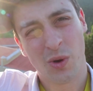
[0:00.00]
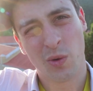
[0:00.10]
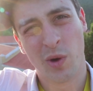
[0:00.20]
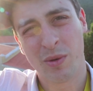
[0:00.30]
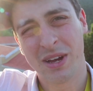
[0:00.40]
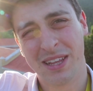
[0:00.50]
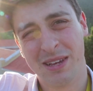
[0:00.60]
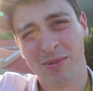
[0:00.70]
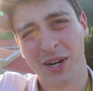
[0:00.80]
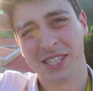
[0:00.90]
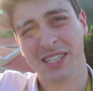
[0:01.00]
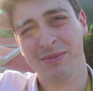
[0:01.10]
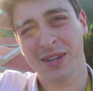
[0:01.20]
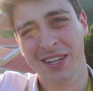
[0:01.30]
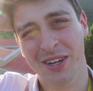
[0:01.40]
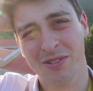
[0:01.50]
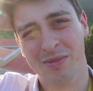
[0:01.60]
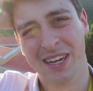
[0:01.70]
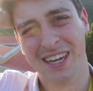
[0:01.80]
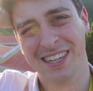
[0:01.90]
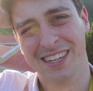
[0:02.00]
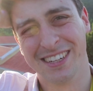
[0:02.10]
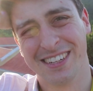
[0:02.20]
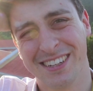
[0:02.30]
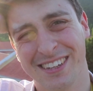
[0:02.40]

Why do I get the impression I'm in over my head here?